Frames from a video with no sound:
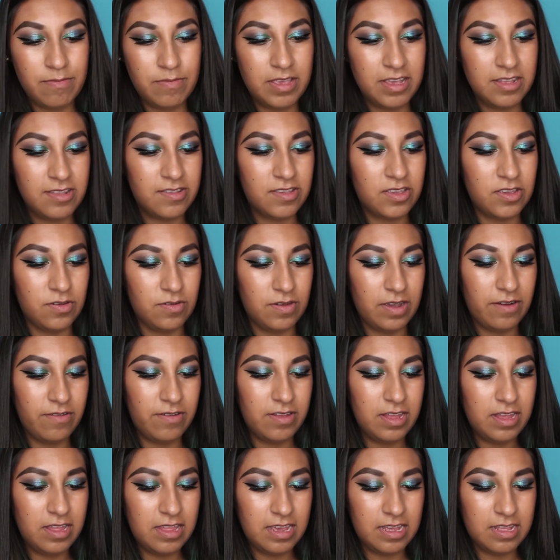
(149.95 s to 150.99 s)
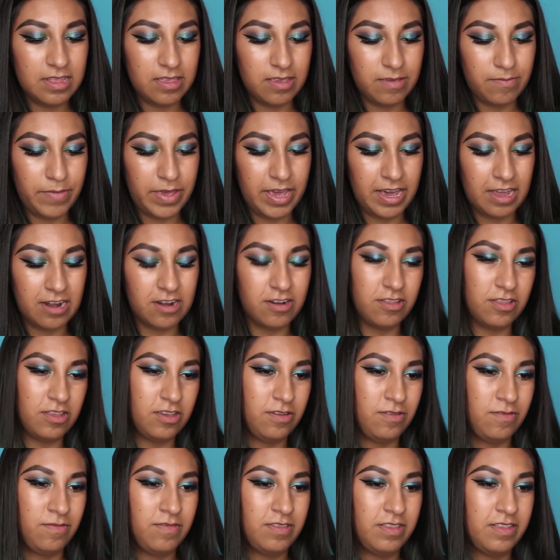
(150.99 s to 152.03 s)
That's cute. I really like the pattern
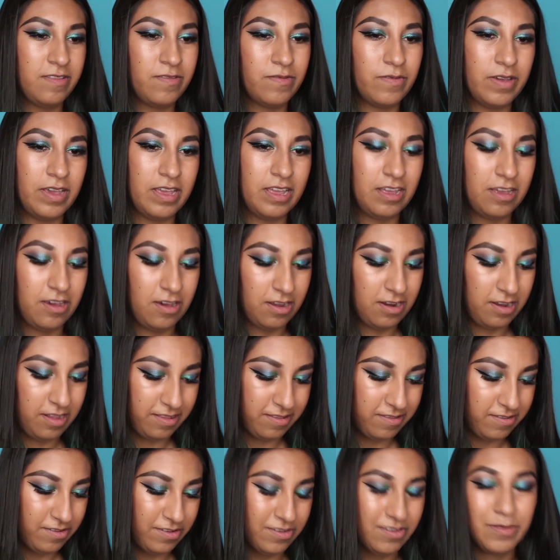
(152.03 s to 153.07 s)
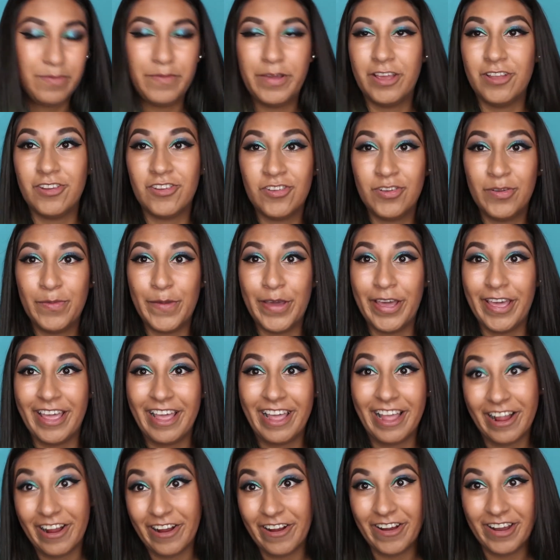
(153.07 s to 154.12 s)
though. That's why I got it, so it can match my
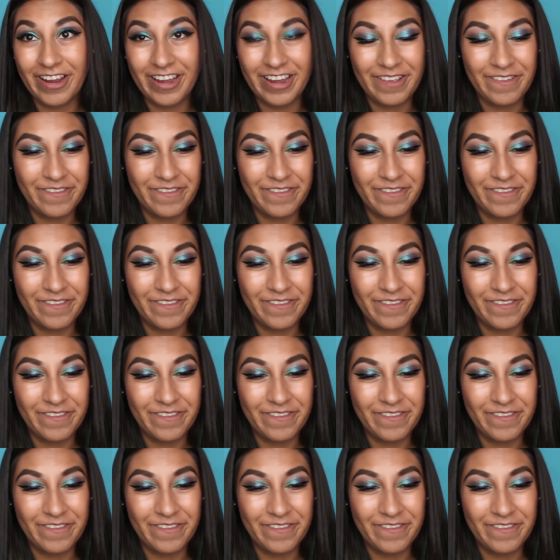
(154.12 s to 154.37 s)
hair and